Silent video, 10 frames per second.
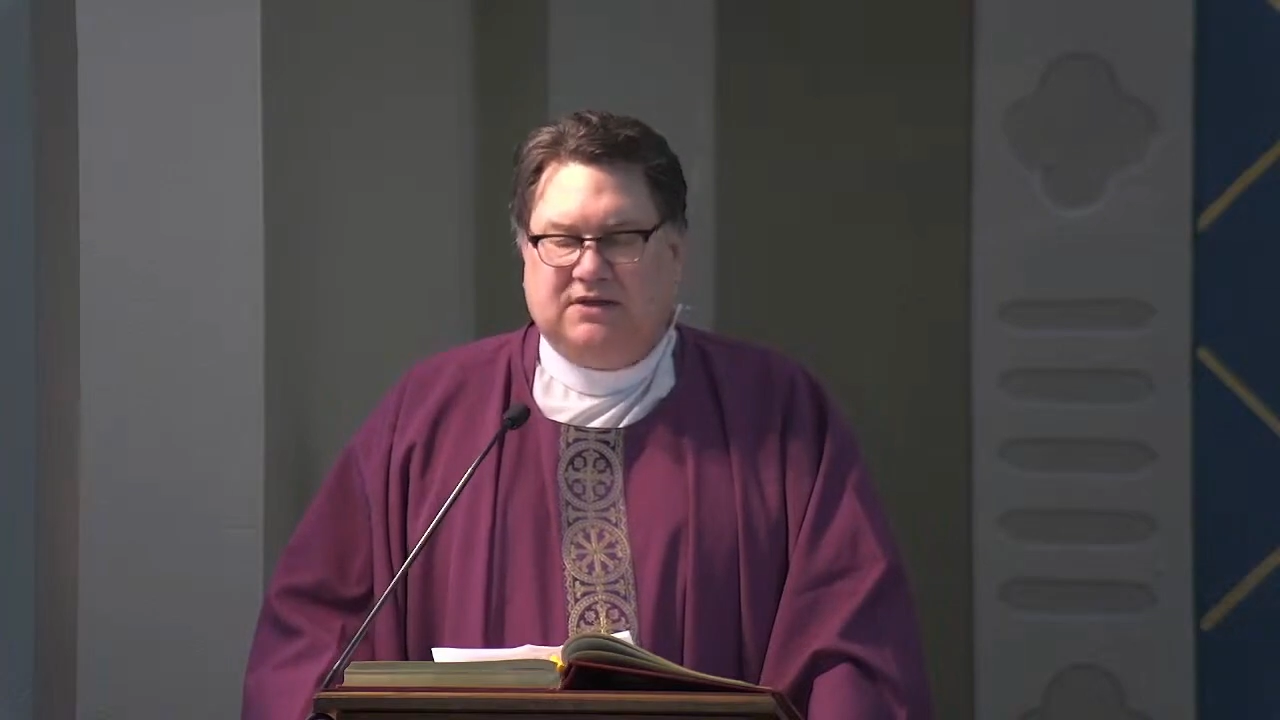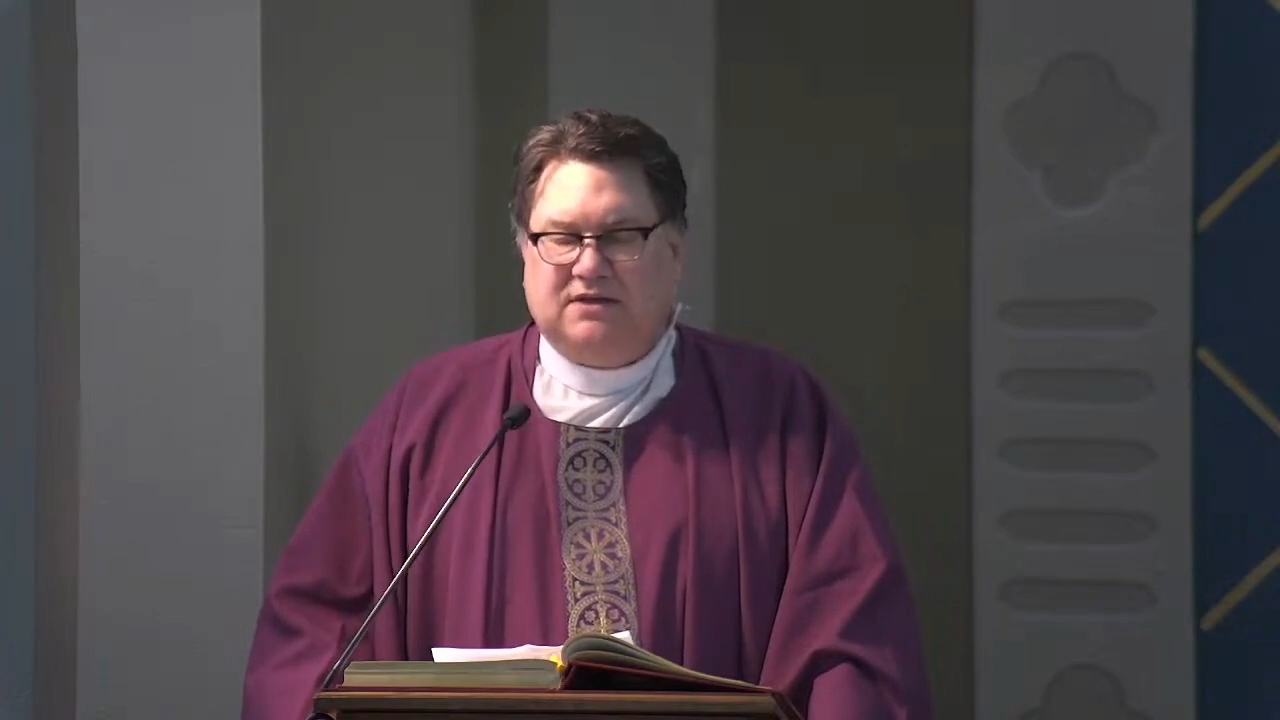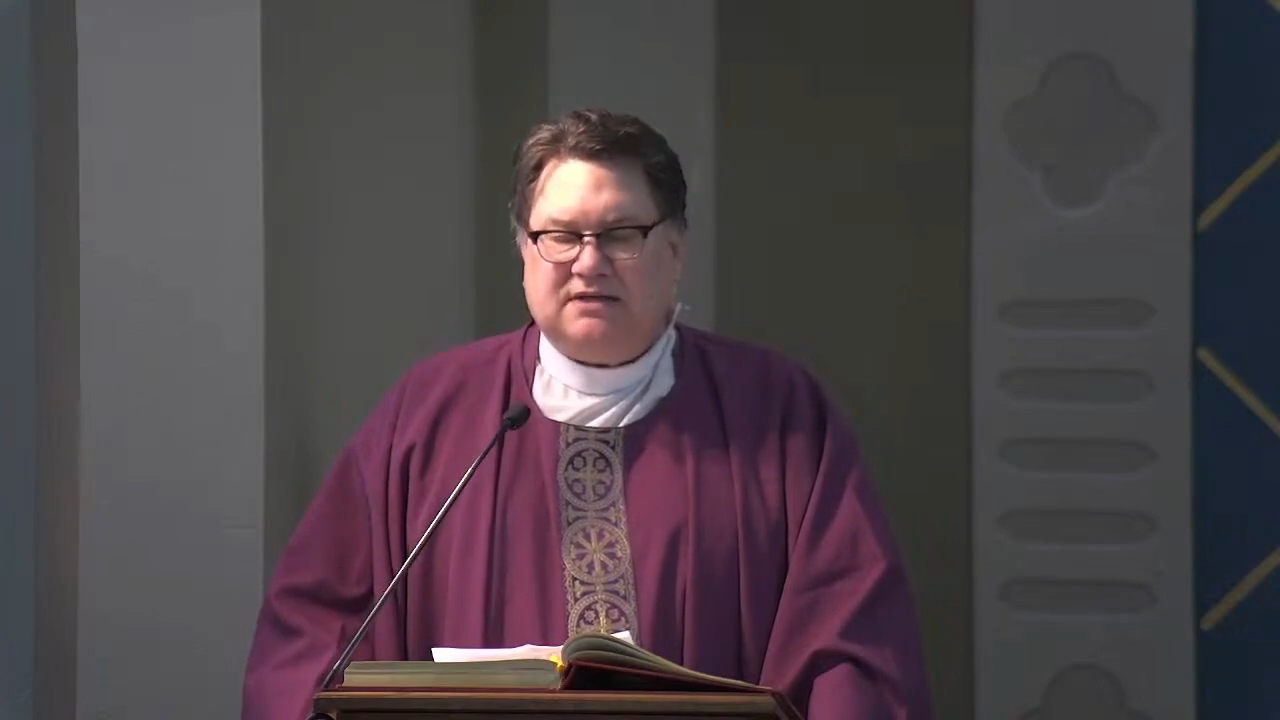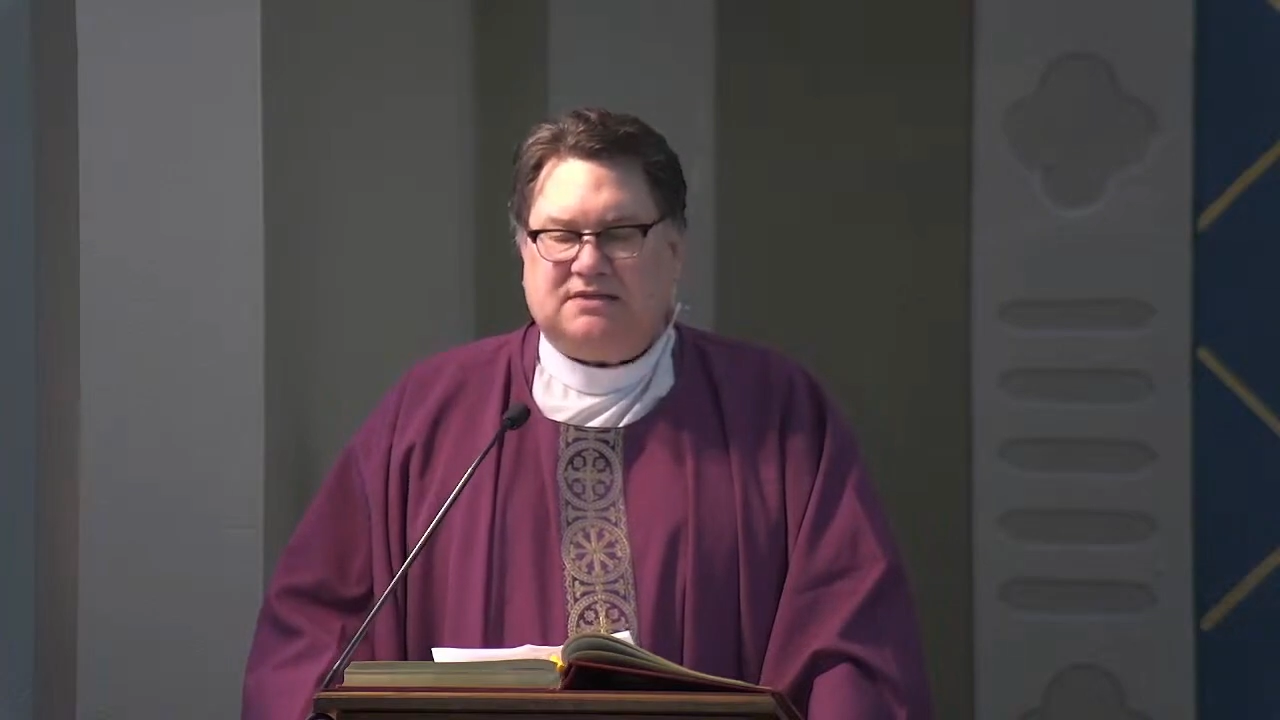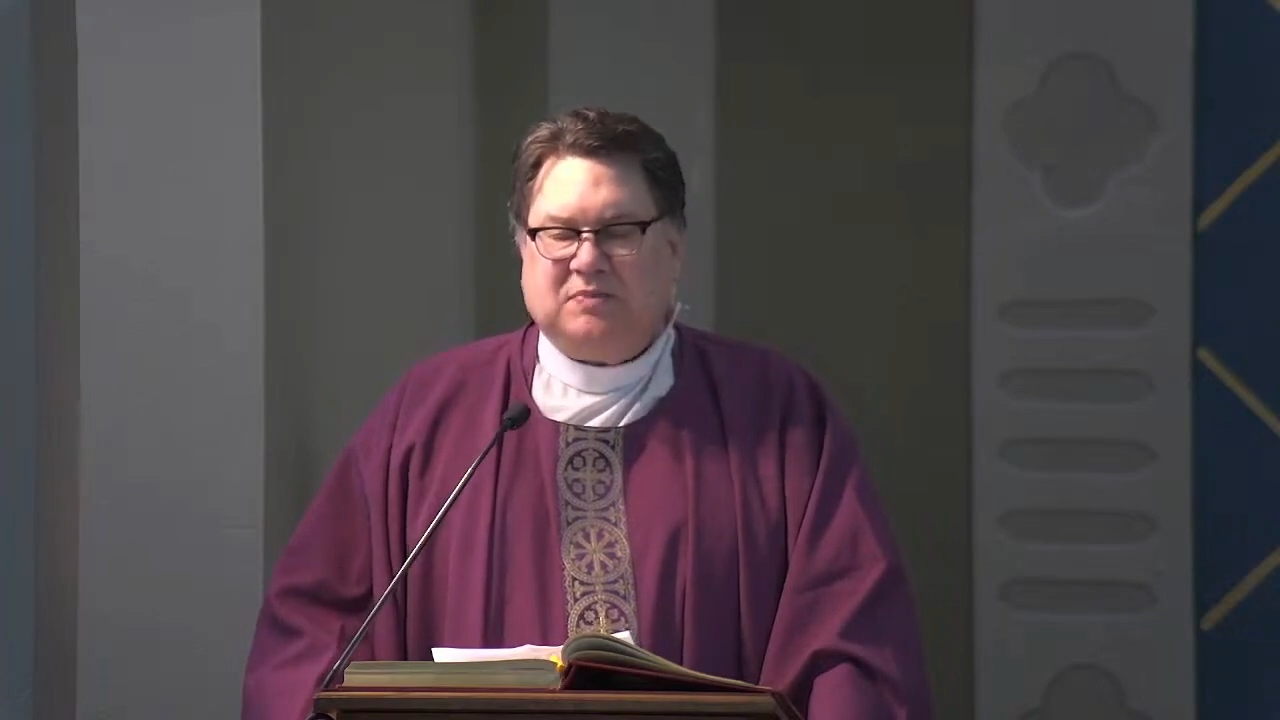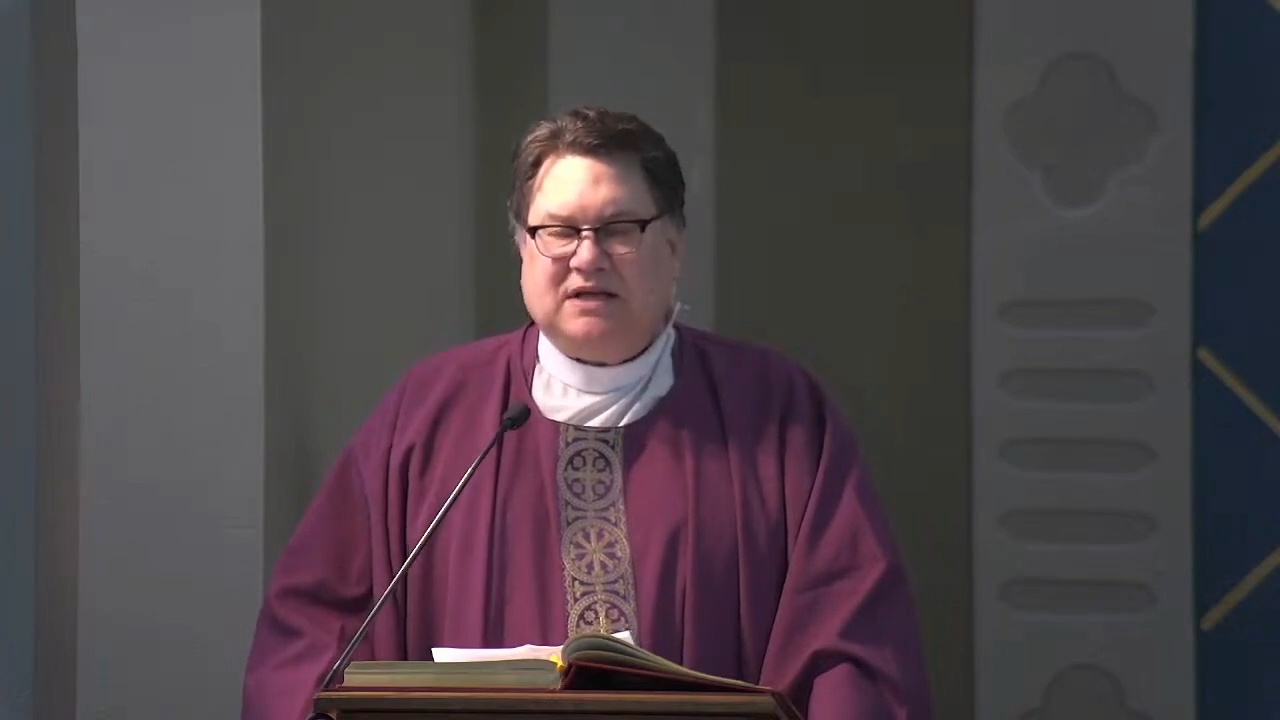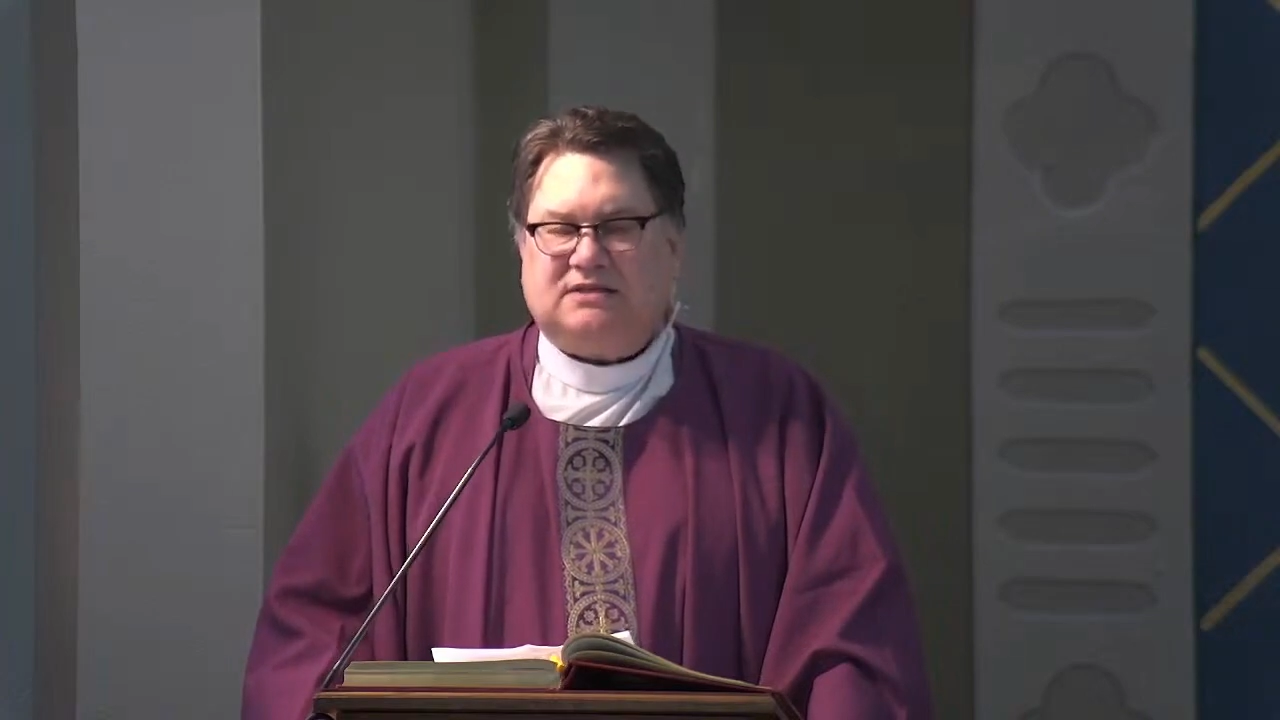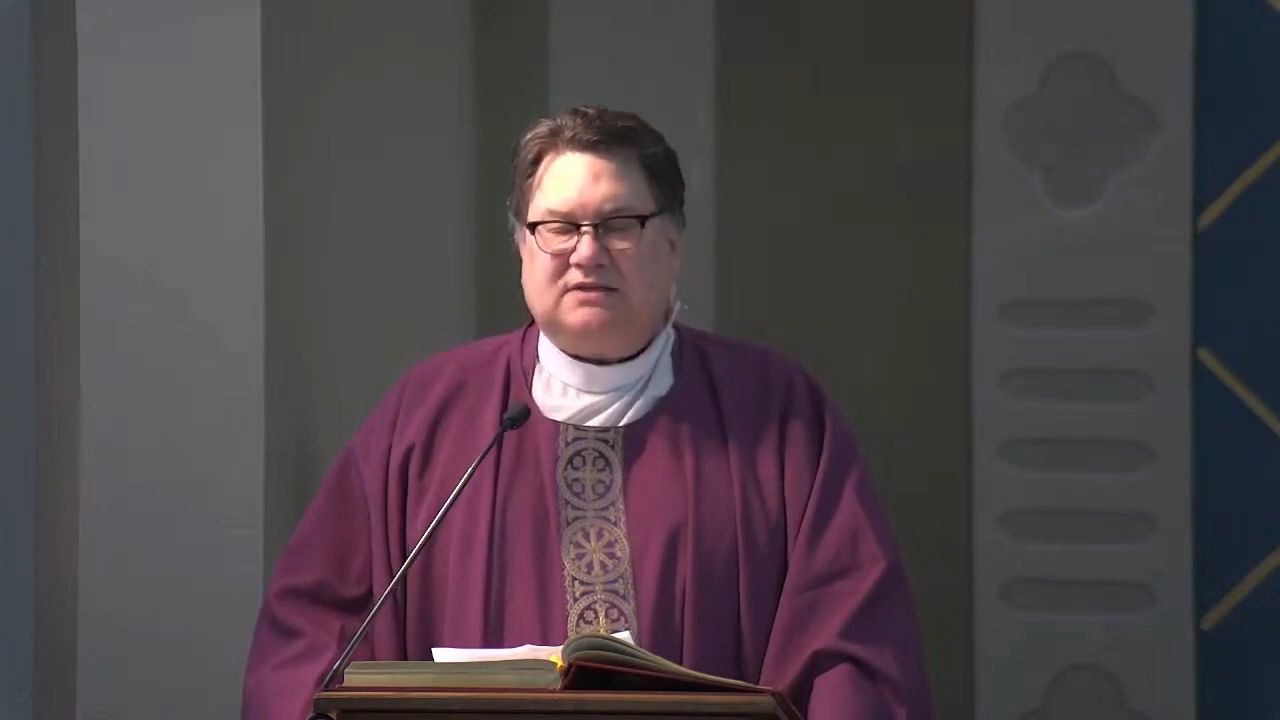this piece